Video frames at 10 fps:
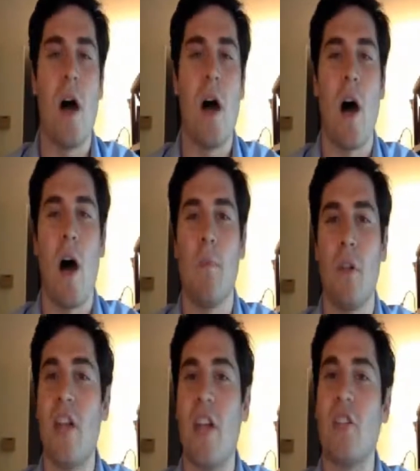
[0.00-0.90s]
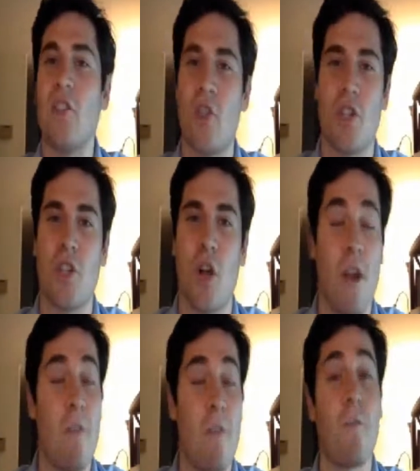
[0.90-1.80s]
but let's just call it
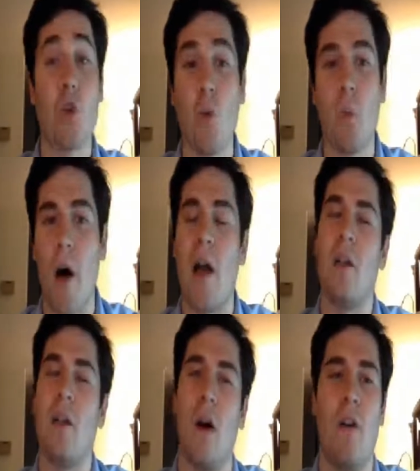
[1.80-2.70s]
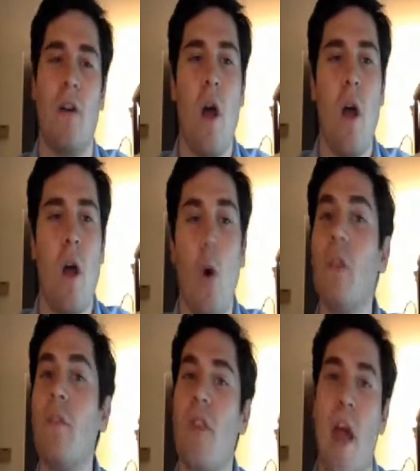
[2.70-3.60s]
a virtual pile of
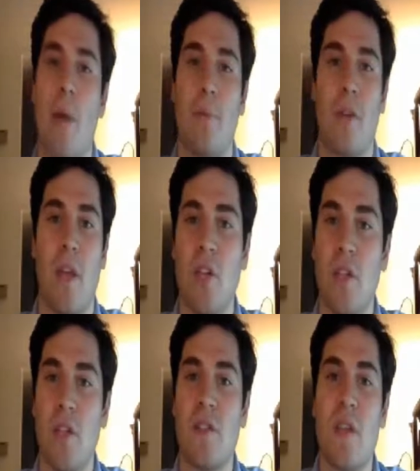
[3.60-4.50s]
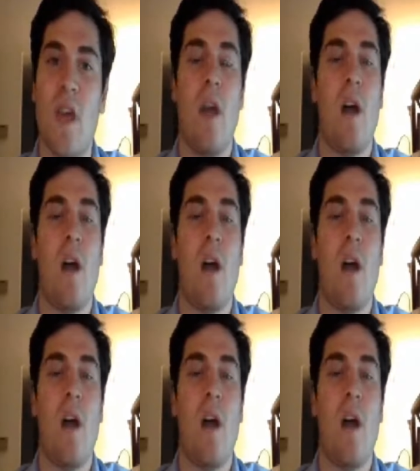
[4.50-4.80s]
all of the applications